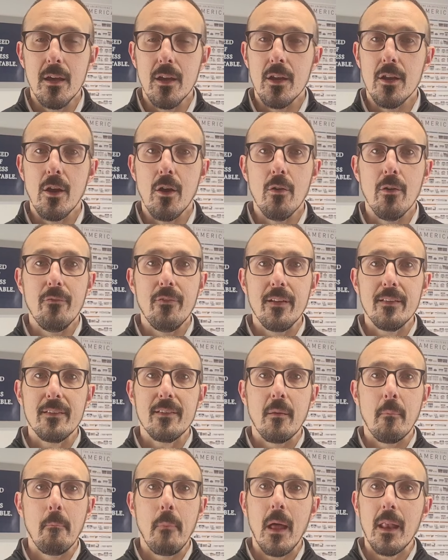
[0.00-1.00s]
If
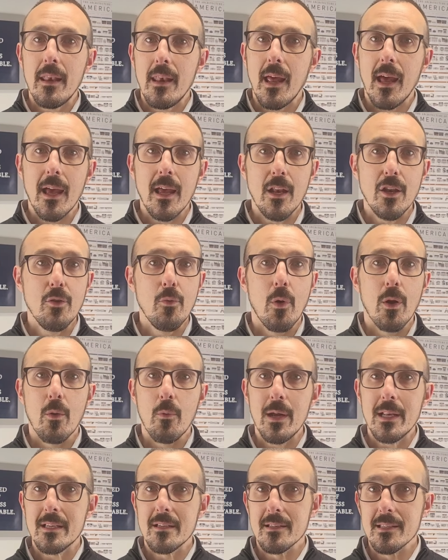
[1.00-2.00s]
it's a Monday and you want to
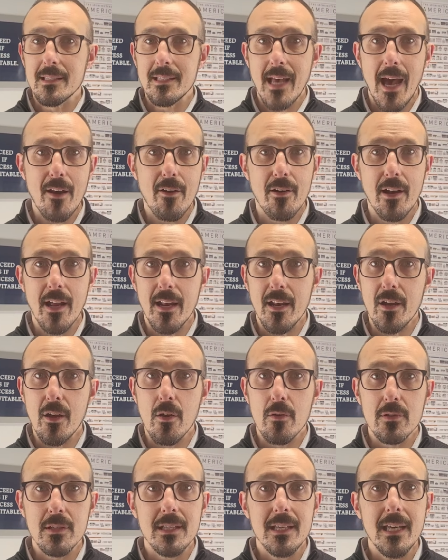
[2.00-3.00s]
wait till Saturday to
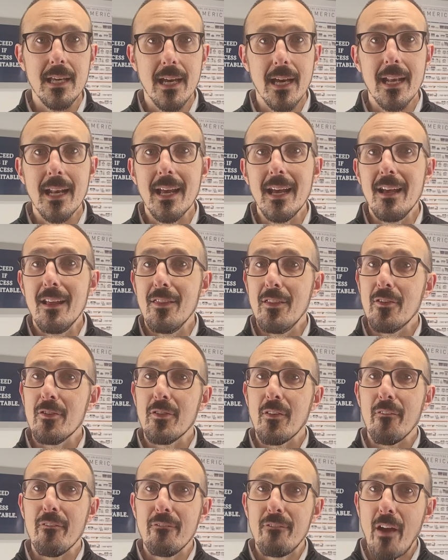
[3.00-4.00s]
go see it,
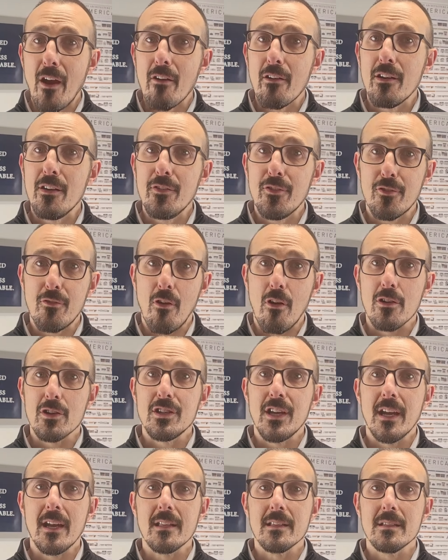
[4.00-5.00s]
there's a very strong
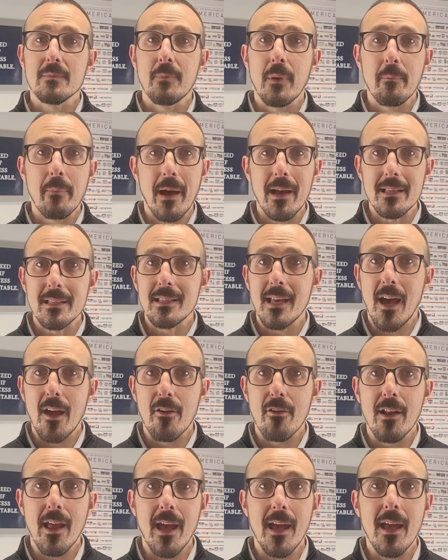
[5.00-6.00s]
chance, but by
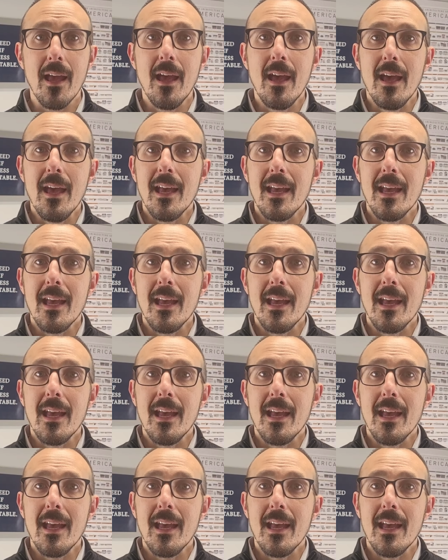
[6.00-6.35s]
Saturday,